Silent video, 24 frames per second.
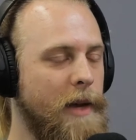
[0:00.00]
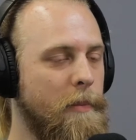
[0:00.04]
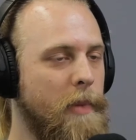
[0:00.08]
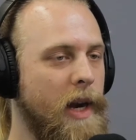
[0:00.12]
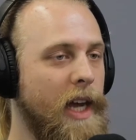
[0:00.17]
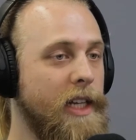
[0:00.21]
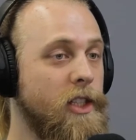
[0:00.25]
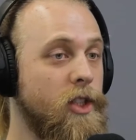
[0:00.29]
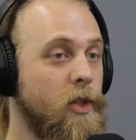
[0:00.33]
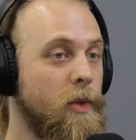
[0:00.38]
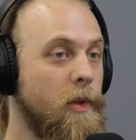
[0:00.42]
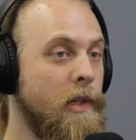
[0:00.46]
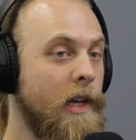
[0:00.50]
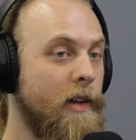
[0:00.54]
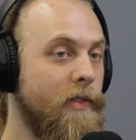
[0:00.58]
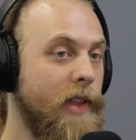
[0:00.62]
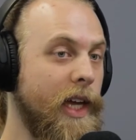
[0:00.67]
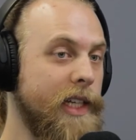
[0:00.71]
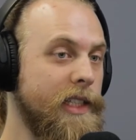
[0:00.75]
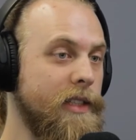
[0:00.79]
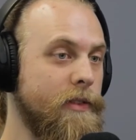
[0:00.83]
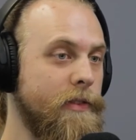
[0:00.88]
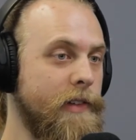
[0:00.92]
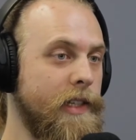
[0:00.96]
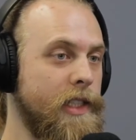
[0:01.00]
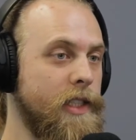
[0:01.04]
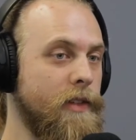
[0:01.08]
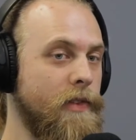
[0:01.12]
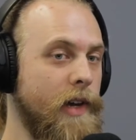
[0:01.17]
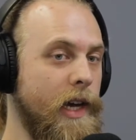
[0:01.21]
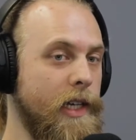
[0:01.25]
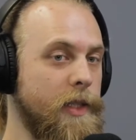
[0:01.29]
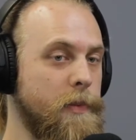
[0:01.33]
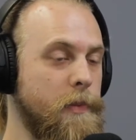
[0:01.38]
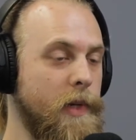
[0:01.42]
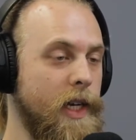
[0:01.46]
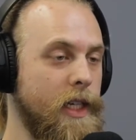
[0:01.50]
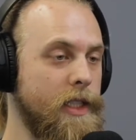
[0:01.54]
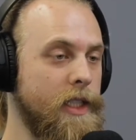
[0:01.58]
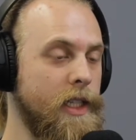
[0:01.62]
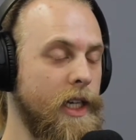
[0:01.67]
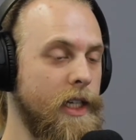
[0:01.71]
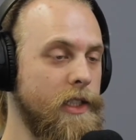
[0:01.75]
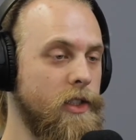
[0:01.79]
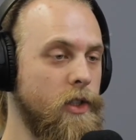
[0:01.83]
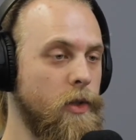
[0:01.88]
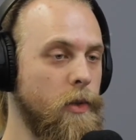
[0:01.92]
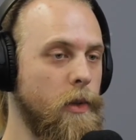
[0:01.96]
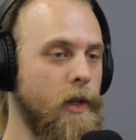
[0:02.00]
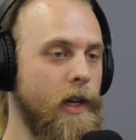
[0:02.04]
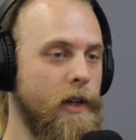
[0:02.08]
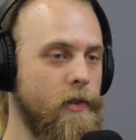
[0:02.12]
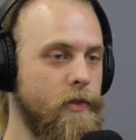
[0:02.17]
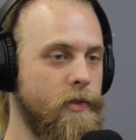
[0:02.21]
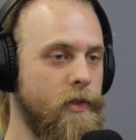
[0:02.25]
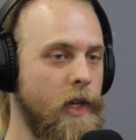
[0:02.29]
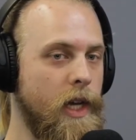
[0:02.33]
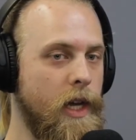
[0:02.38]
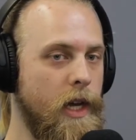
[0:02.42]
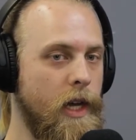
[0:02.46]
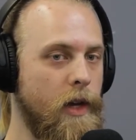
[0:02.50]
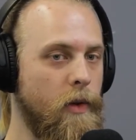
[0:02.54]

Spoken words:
But I do love that defensive aspect. And I do love